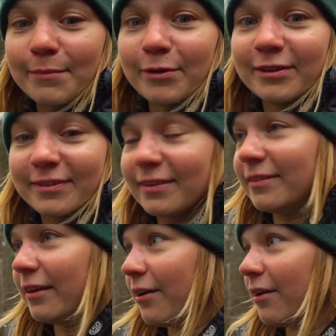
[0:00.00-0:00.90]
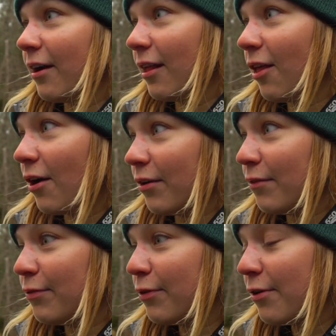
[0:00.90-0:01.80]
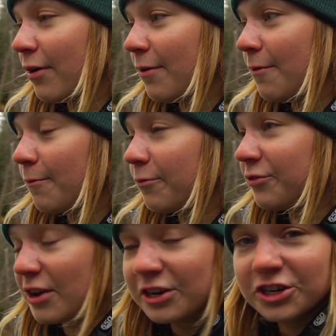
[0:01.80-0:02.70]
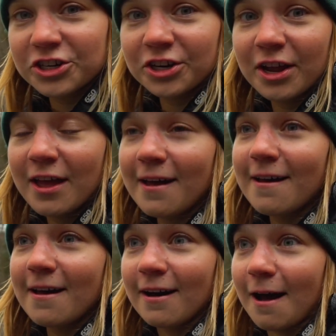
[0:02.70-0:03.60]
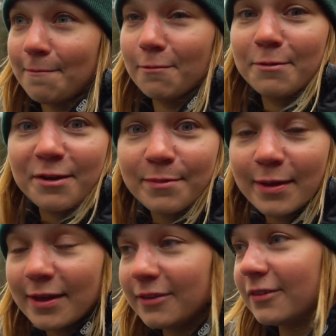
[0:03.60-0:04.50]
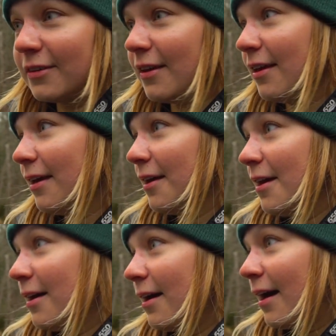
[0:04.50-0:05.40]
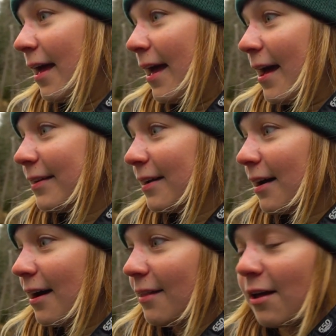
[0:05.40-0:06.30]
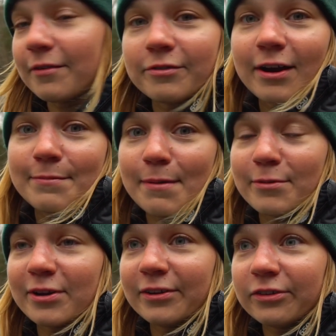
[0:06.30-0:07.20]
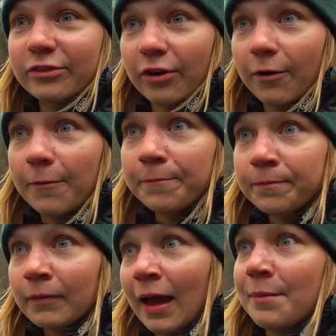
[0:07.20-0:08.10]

out on me, so I'm gonna get that checked out. But uh, this is just my outro here. I was just pretty much talking about how great of a year I've had with this boat